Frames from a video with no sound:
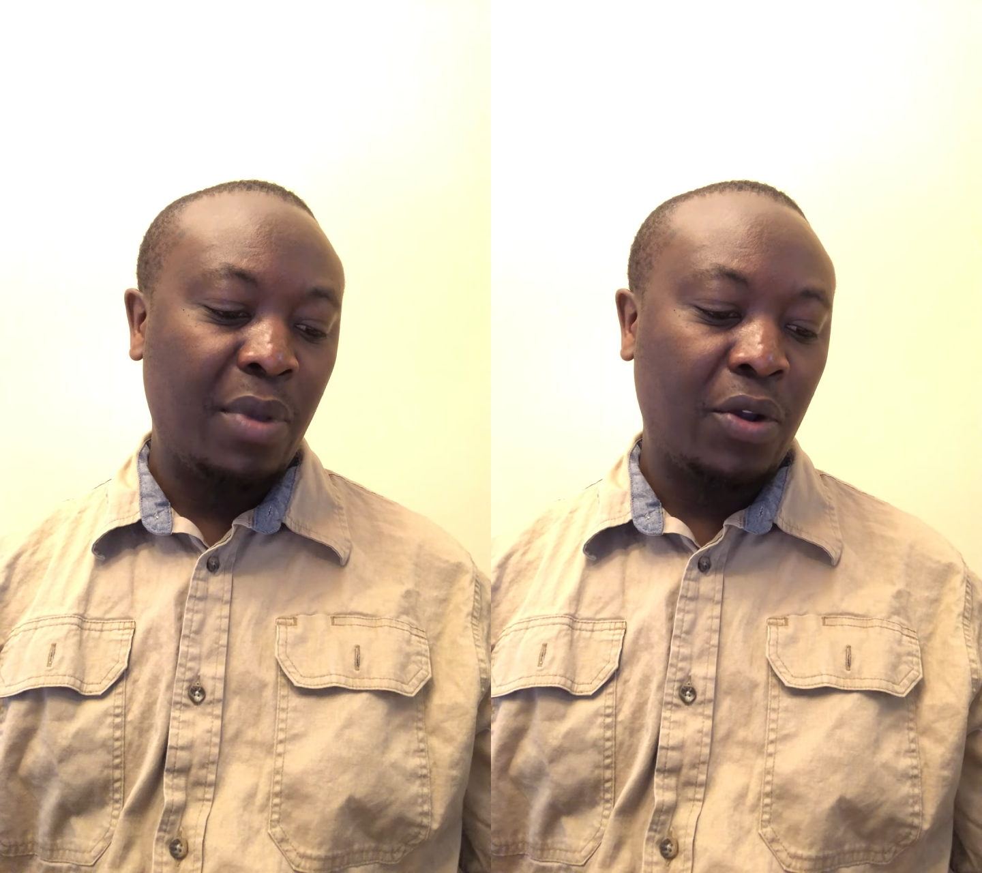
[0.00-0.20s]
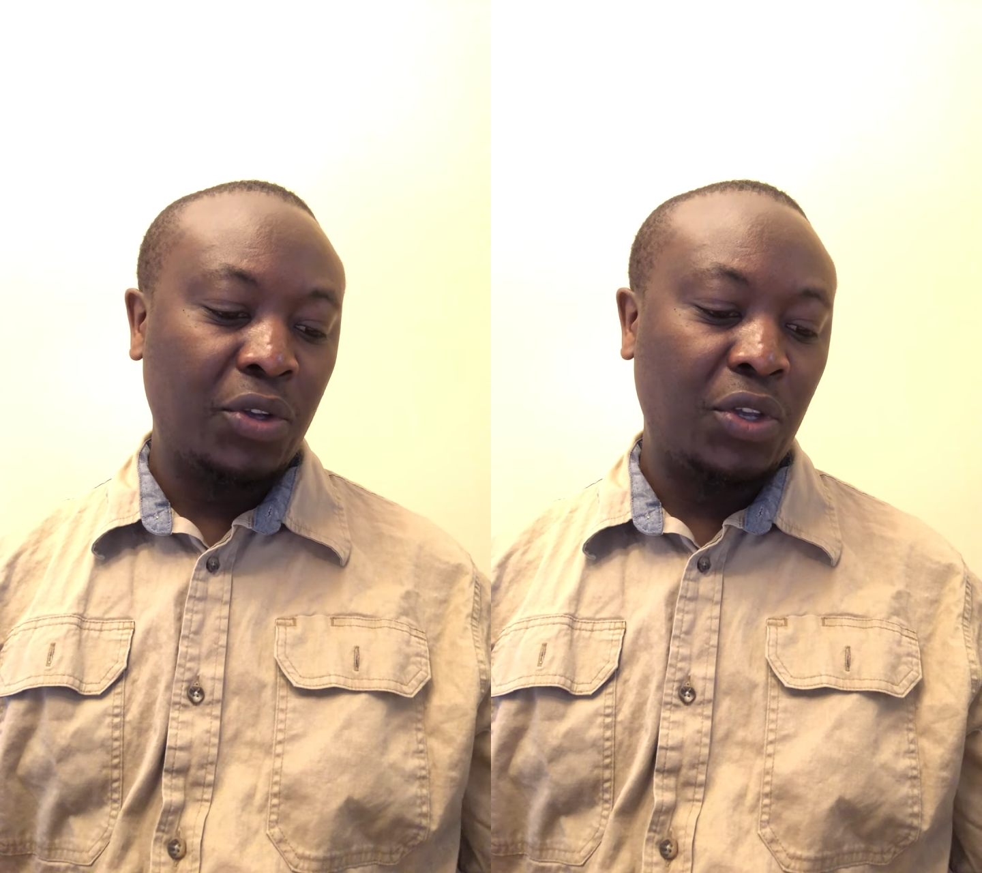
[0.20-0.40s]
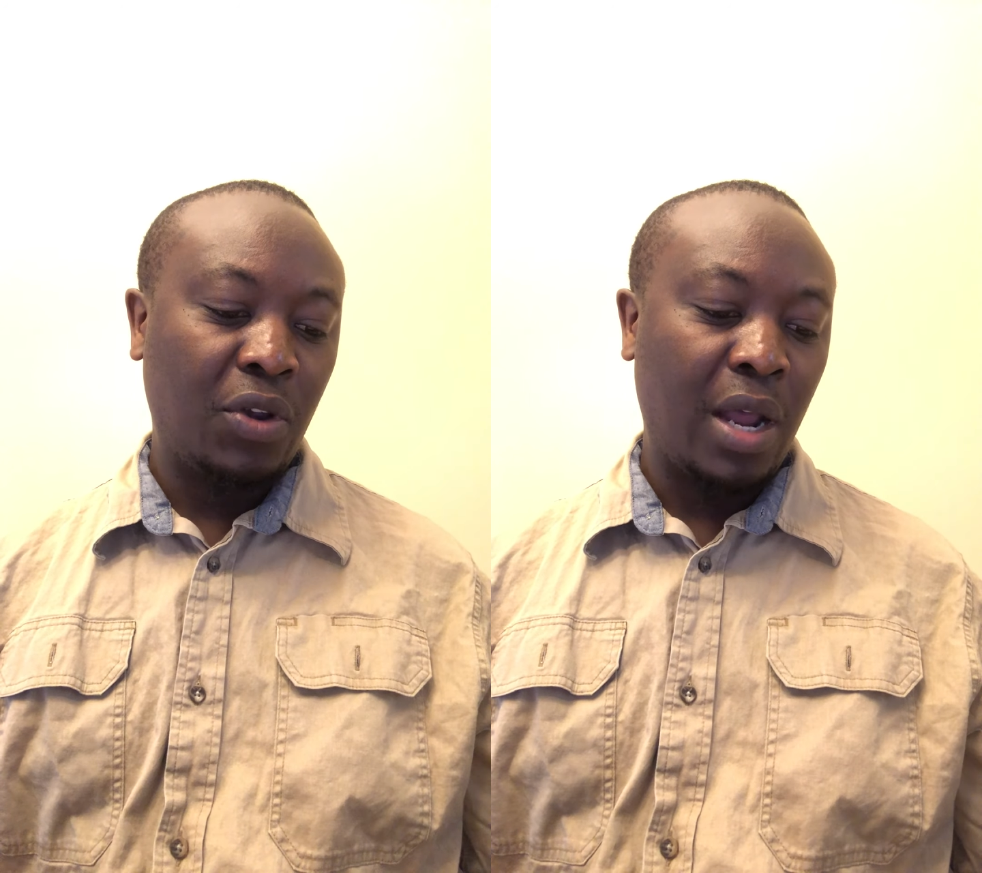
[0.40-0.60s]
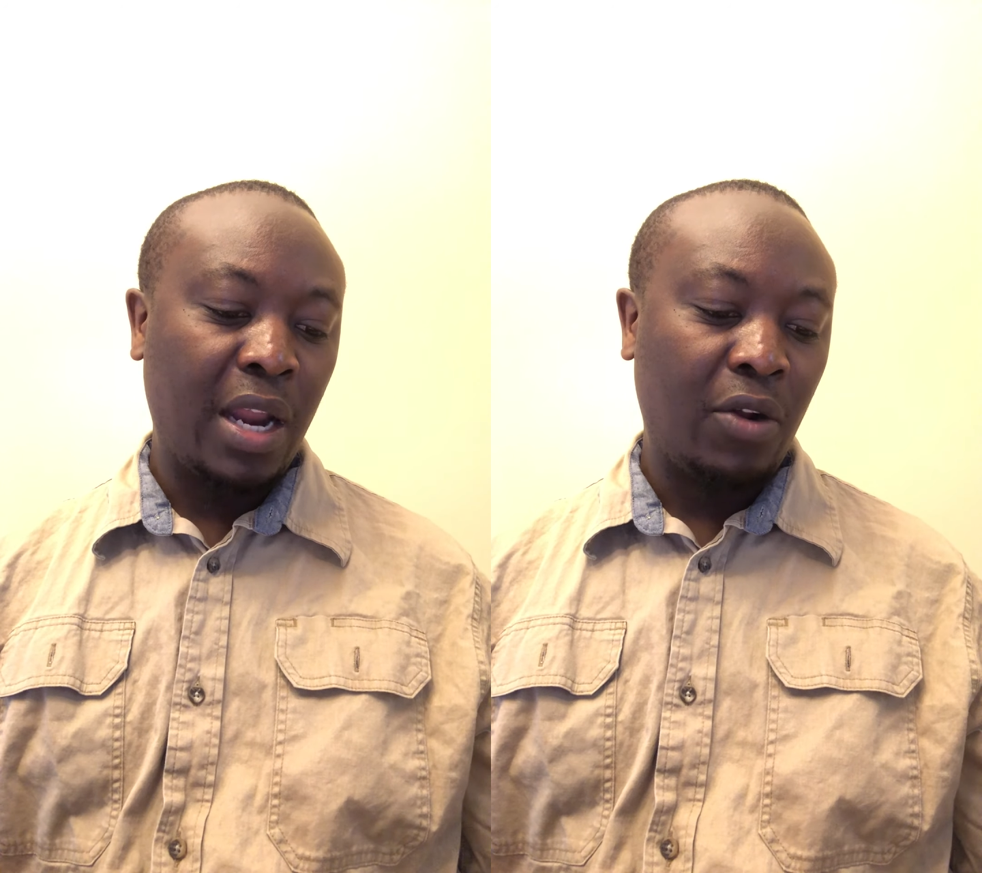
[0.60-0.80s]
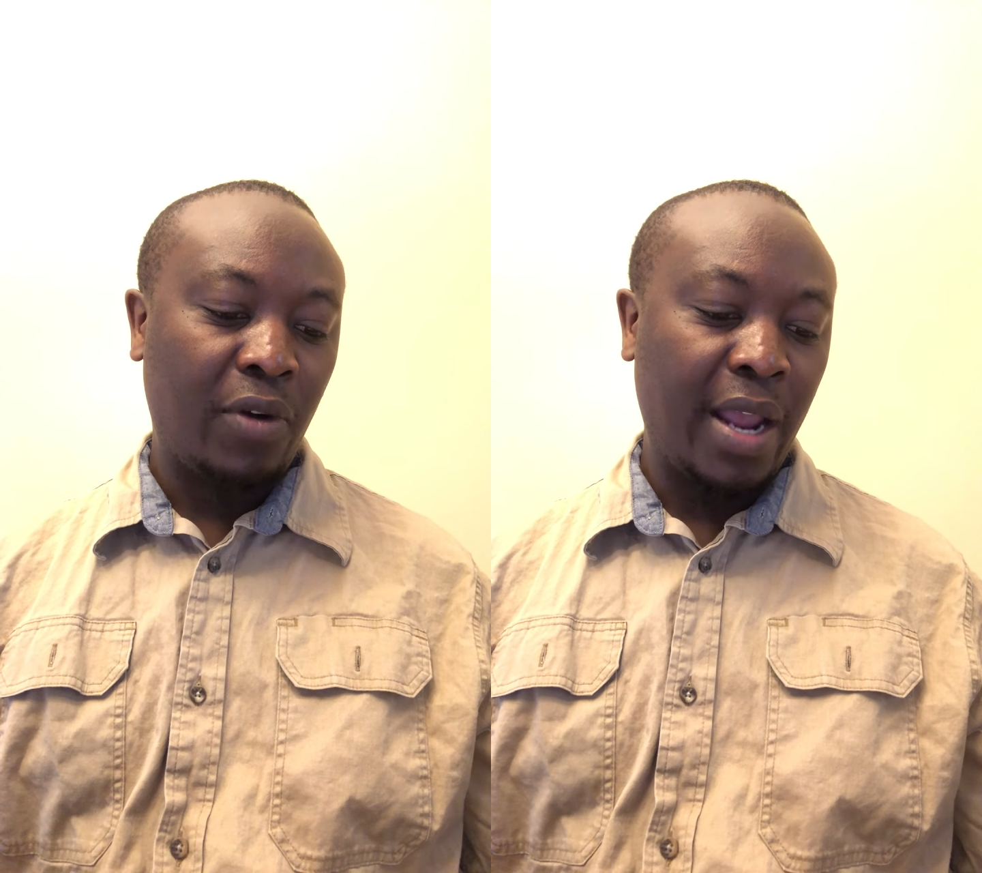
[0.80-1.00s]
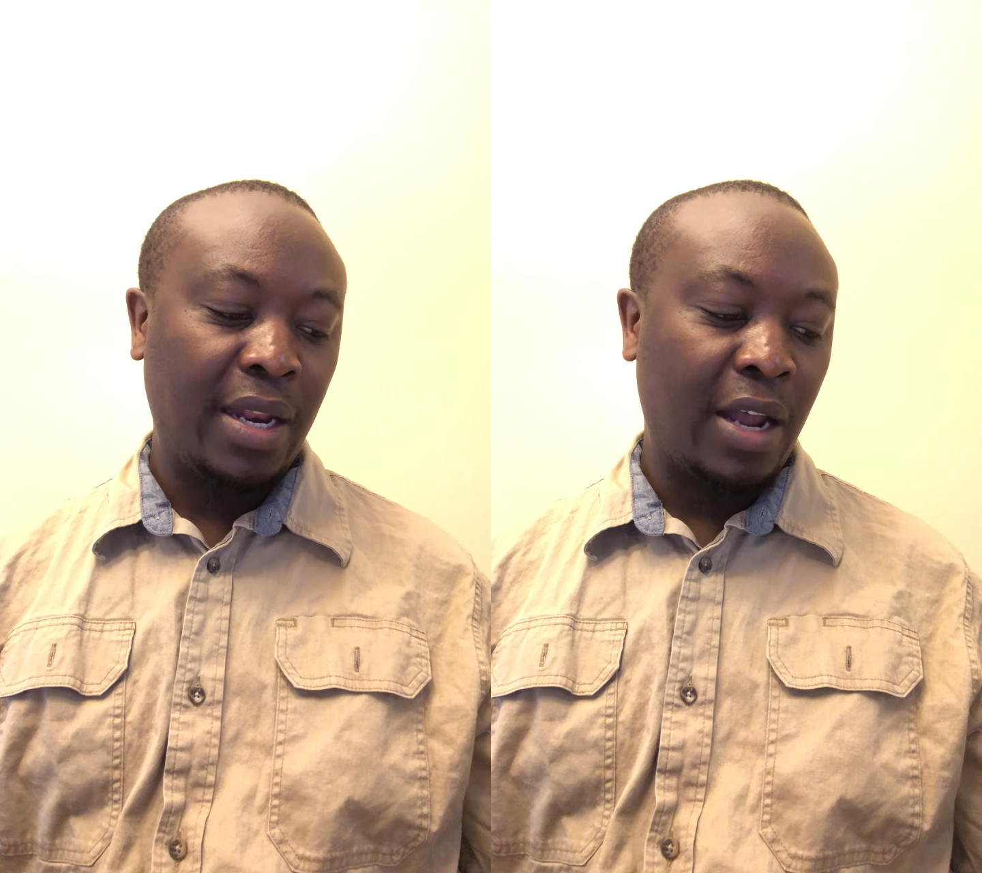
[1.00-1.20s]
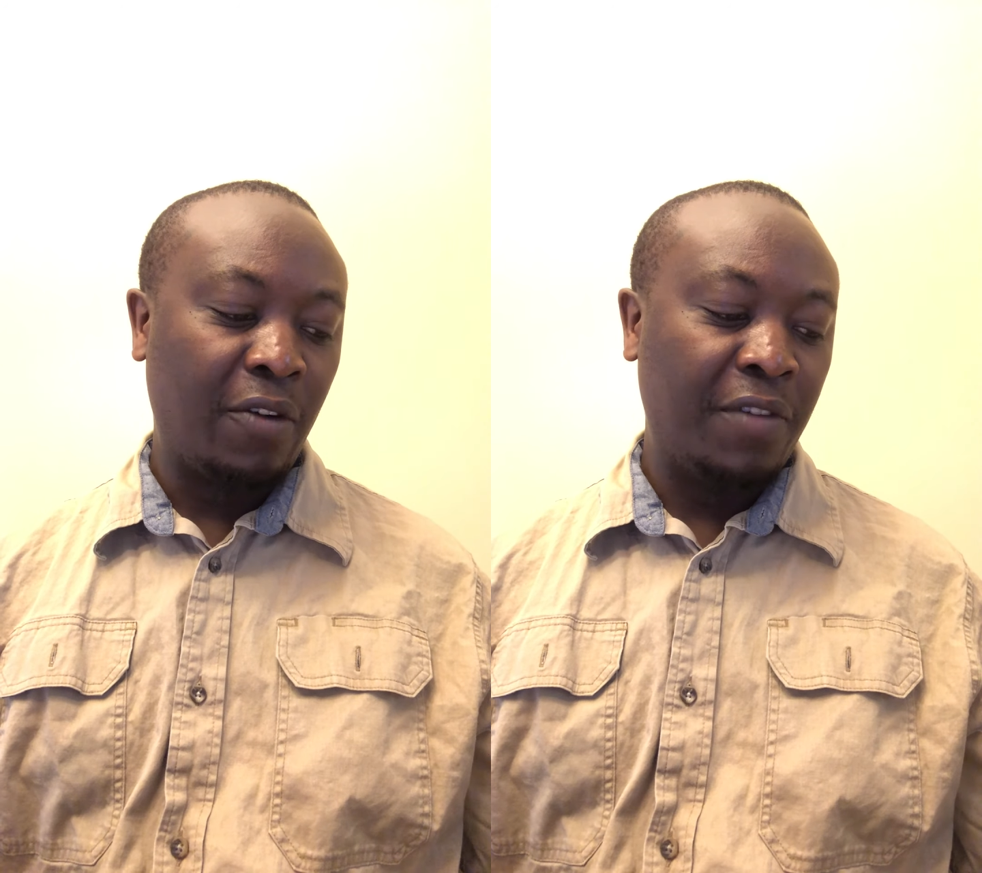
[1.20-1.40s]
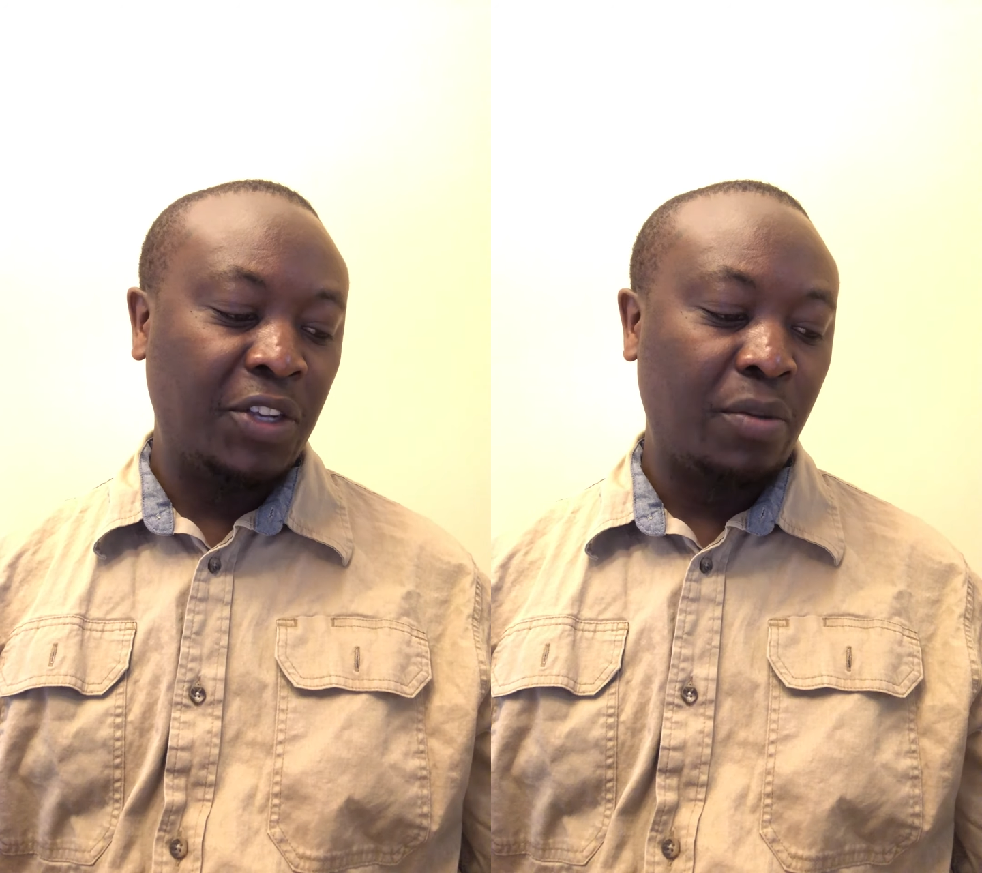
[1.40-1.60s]
because you cannot write an
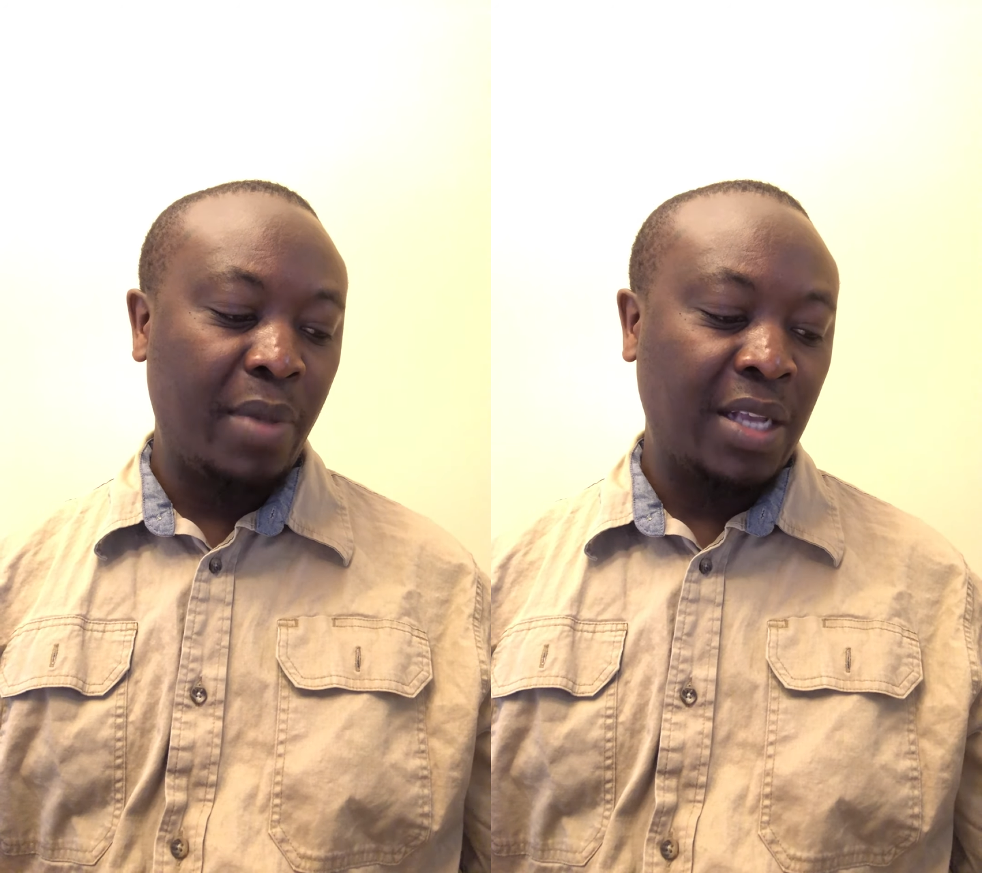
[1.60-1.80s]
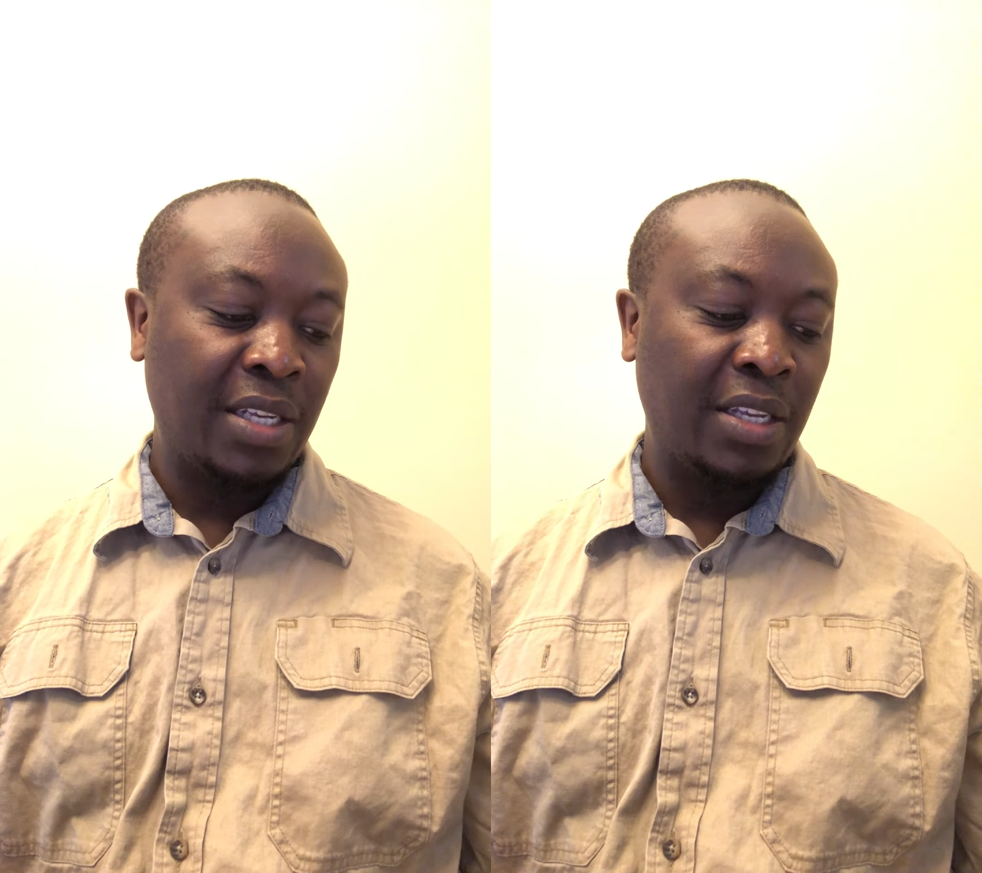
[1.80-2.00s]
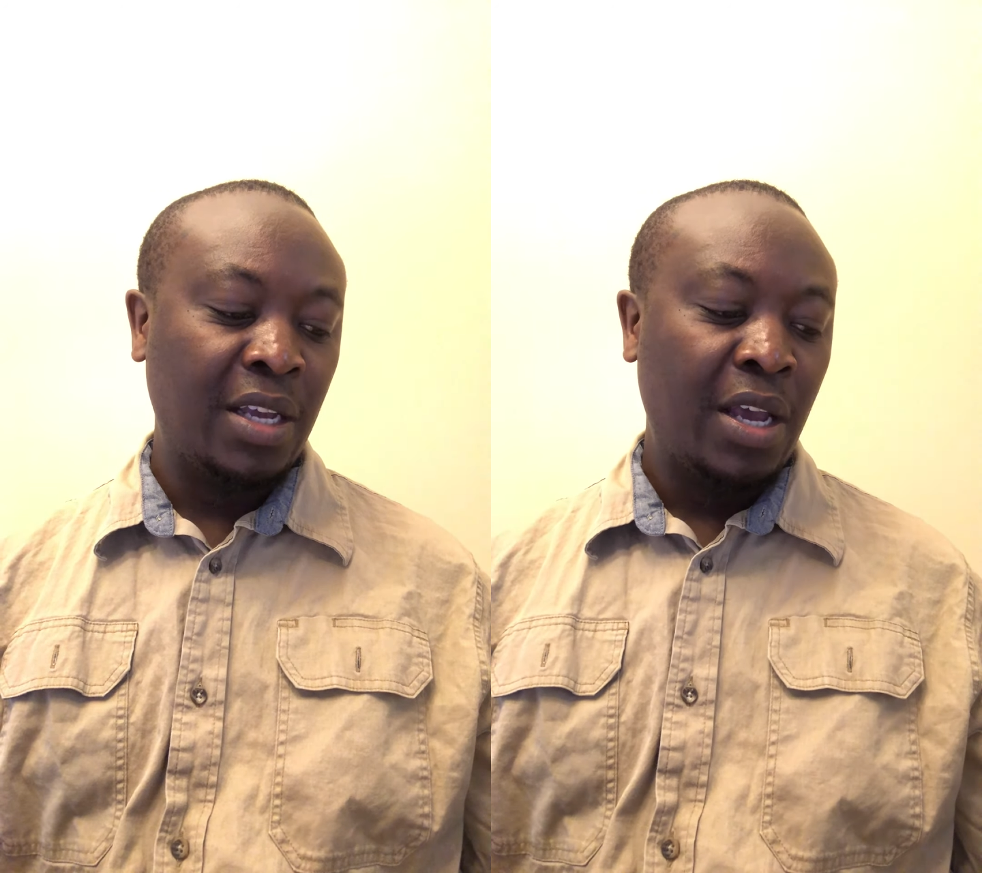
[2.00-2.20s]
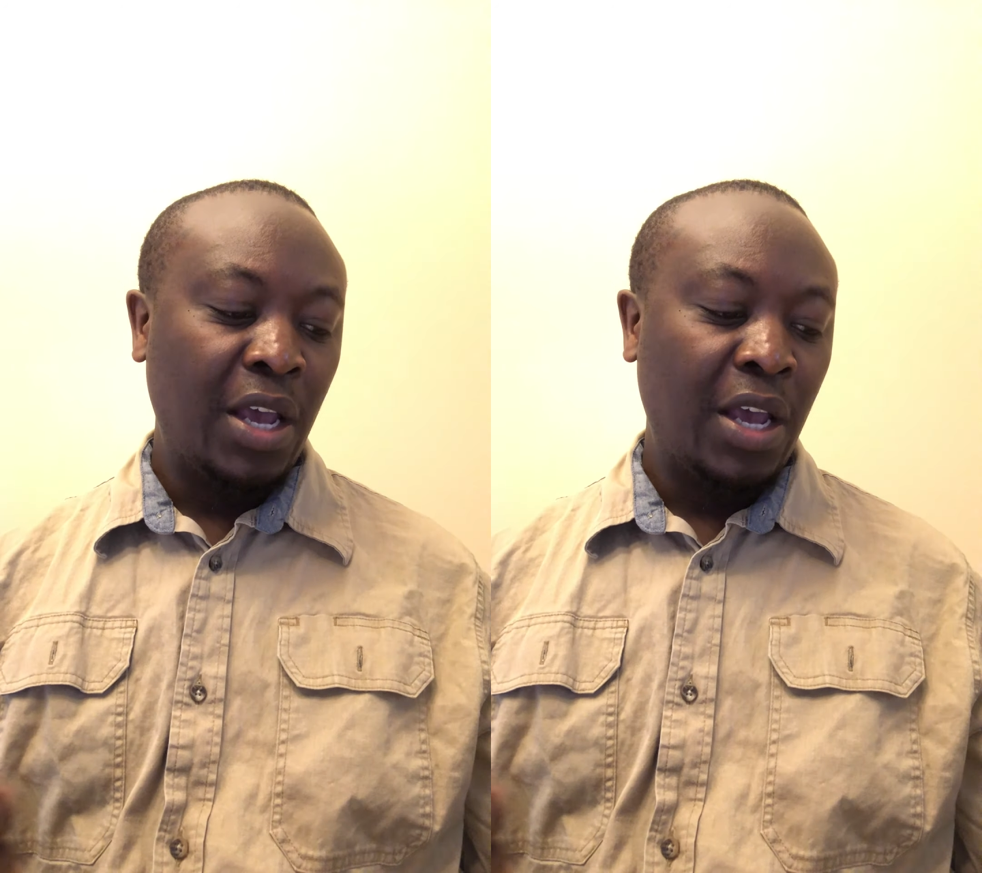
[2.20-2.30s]
official message